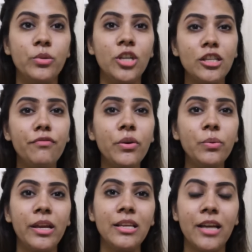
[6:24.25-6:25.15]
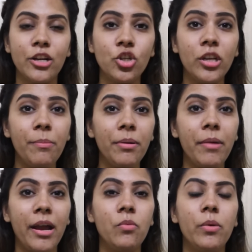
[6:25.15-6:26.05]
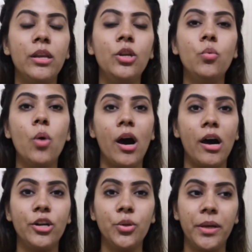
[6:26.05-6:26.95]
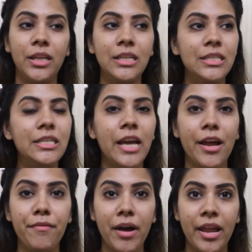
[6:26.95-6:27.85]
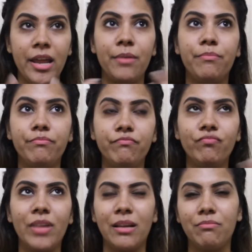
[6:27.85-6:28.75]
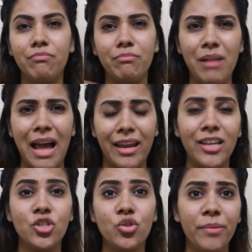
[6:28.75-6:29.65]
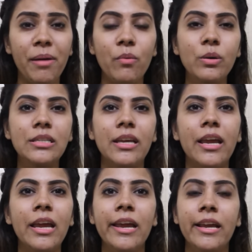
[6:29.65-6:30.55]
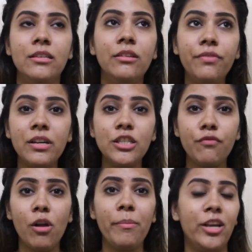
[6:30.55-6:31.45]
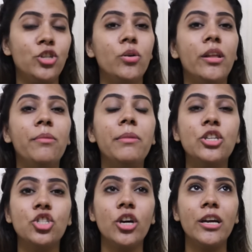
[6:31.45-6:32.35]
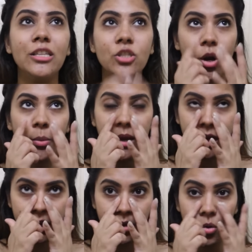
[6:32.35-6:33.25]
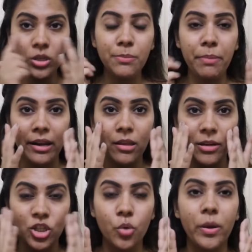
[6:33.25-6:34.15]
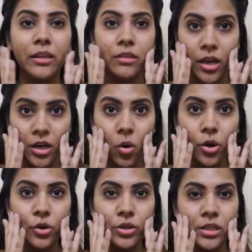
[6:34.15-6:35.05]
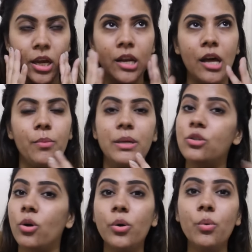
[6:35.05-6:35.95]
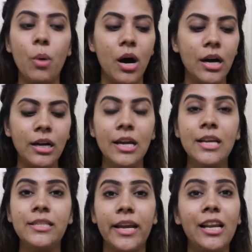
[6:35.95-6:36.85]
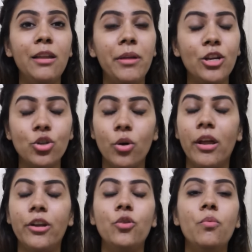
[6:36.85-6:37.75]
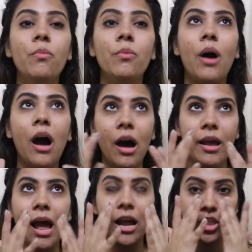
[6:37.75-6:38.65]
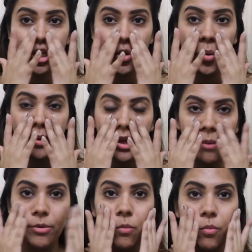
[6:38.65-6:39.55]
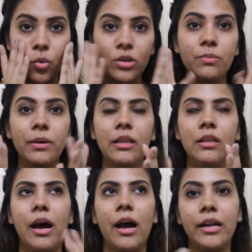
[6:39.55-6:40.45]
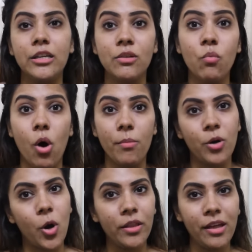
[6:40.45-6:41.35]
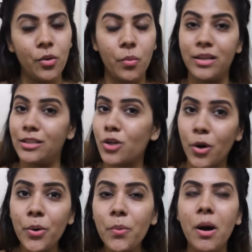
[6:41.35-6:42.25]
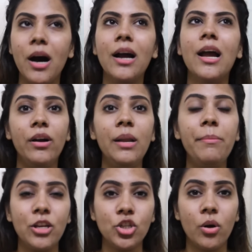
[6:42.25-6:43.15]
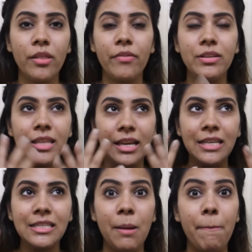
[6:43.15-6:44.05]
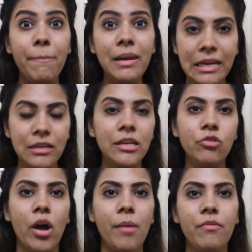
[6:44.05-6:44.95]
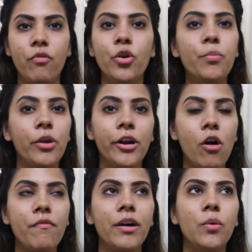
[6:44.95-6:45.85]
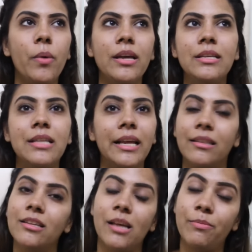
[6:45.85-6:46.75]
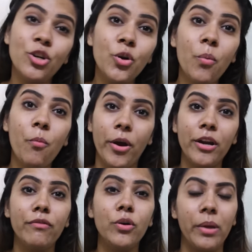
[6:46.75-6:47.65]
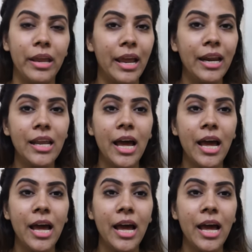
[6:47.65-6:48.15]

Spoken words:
just a few things that you should keep in mind when you are doing this DIY like blackhead strip, I would say, is this: first of all, make sure that the mixture is not very, you don't spread the mixture very thin on your skin, otherwise it's not going to work. Secondly, make sure that you are actually opening up your pores with that warm cloth, otherwise it's not going to work. Thirdly, make sure that this thing is completely dry before you put it off, otherwise like there's absolutely no point of doing it.